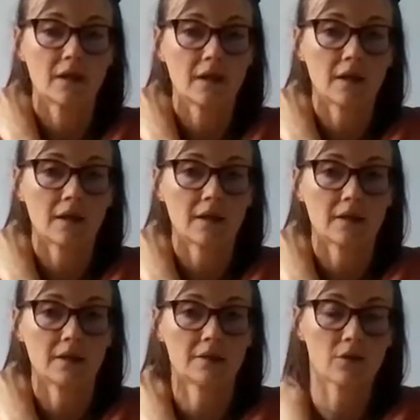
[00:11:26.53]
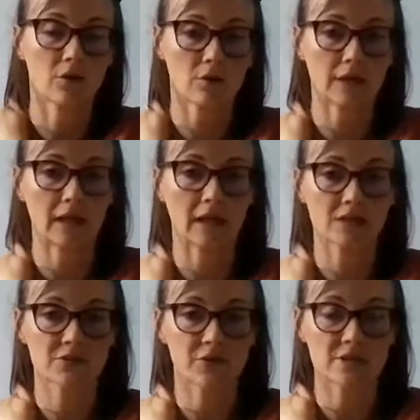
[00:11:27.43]
And
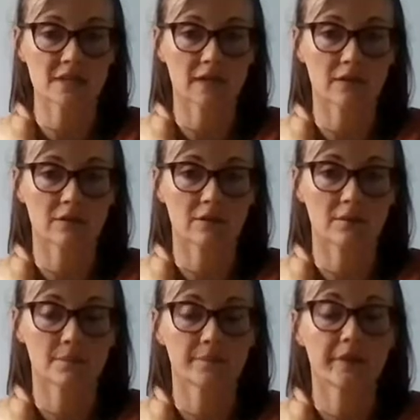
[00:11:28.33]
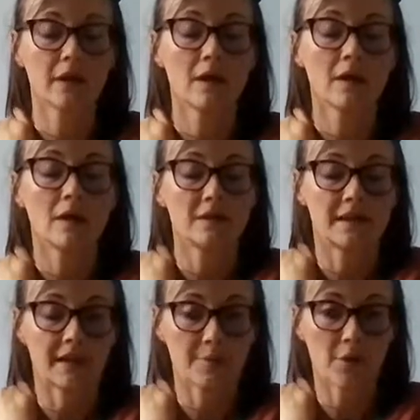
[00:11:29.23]
relax for a second.
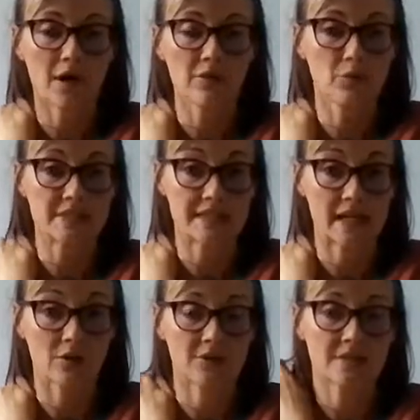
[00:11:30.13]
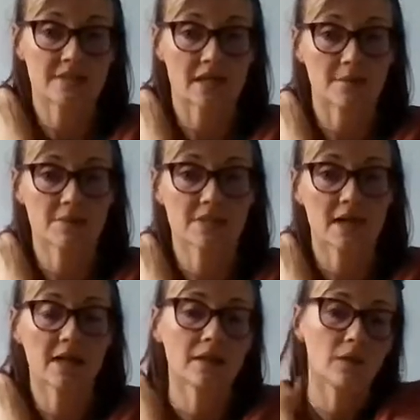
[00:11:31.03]
Take a breath. We stay on the same
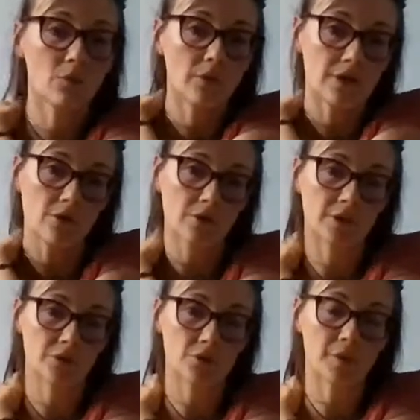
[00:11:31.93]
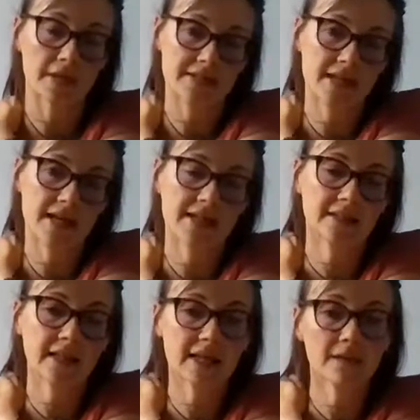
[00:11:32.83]
side. We are going to place the hand
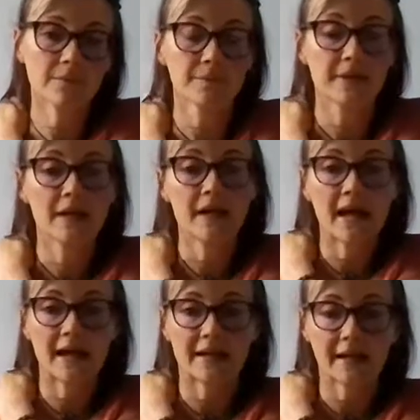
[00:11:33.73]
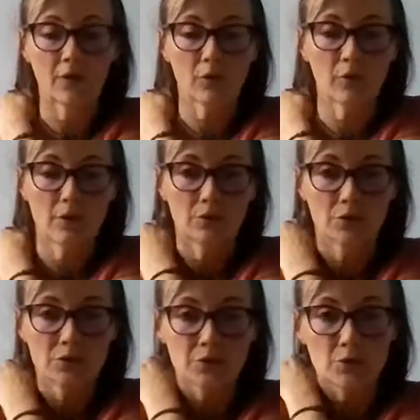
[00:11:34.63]
again. And now we're going
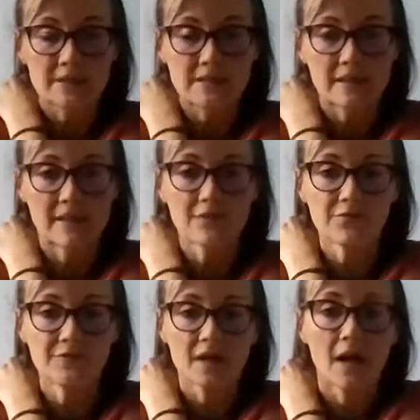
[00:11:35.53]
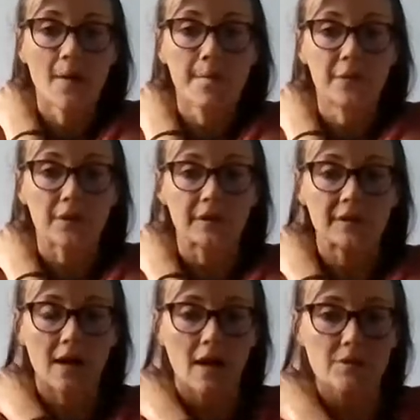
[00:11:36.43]
to squeeze and lift. Bring
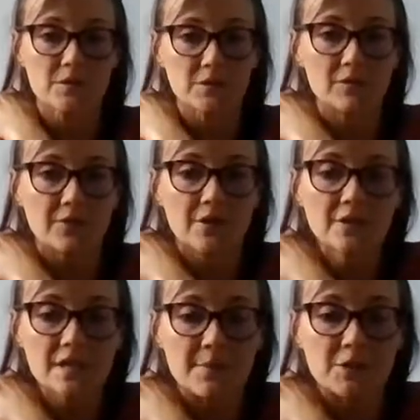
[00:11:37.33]
the arms to the front.